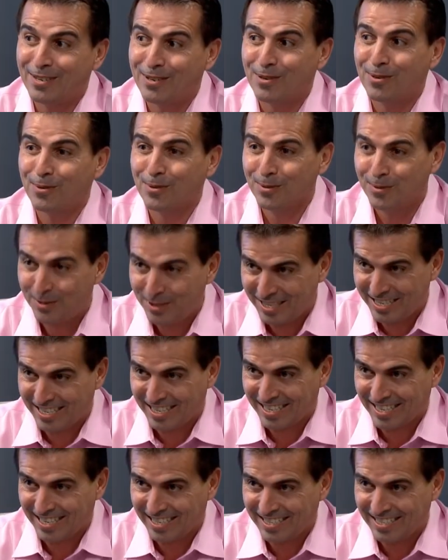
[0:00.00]
cruise
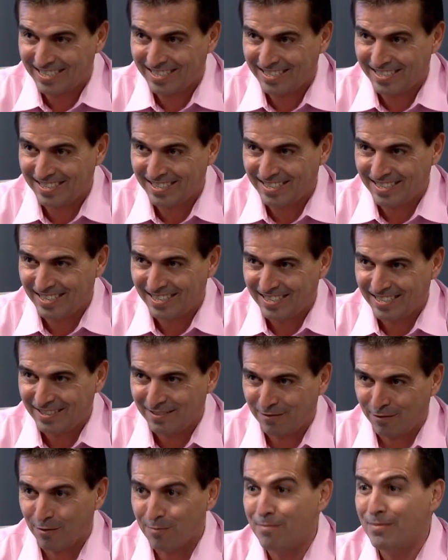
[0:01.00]
tickets
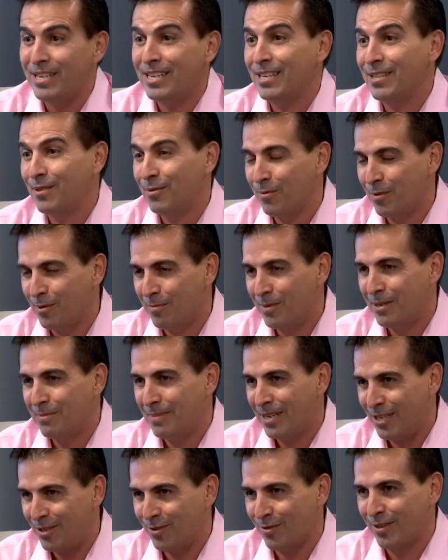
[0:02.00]
for me and the woman of
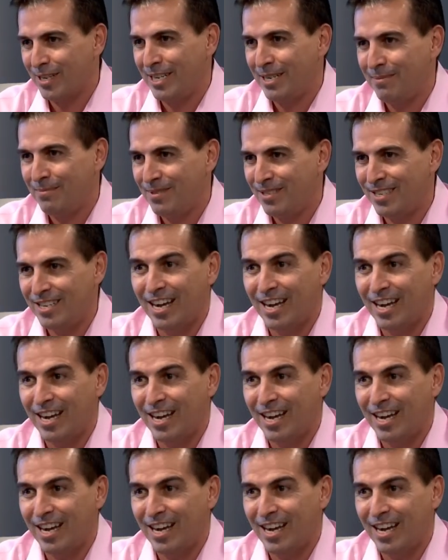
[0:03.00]
my dreams,